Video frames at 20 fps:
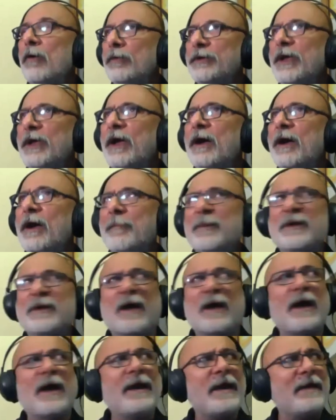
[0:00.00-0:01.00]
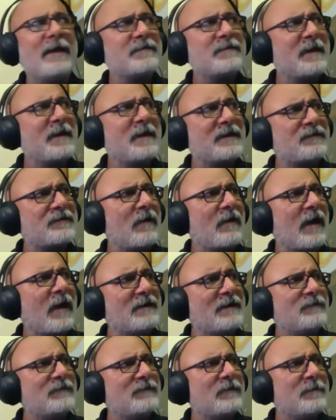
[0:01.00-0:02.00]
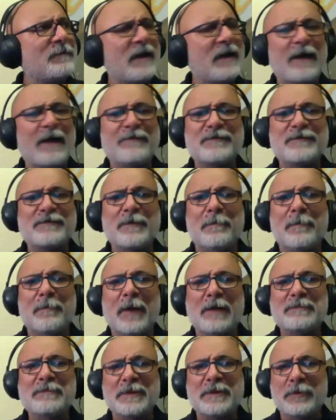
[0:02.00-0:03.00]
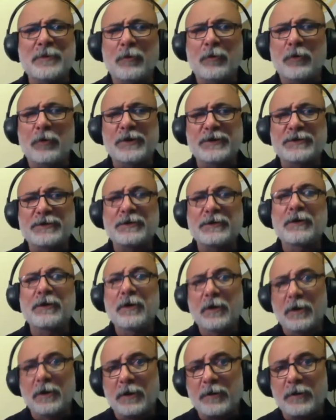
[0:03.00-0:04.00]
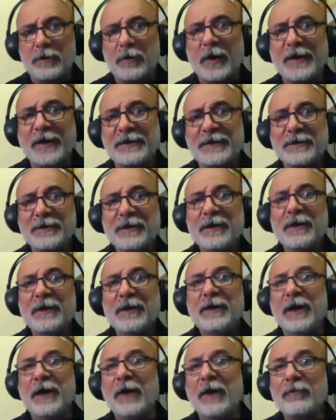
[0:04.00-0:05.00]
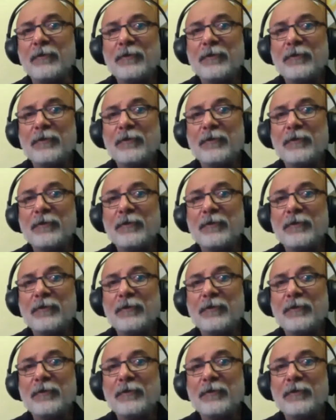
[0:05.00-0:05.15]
Yeah, but I have some extra lights with me. I have some bulbs and holders. All right. Now,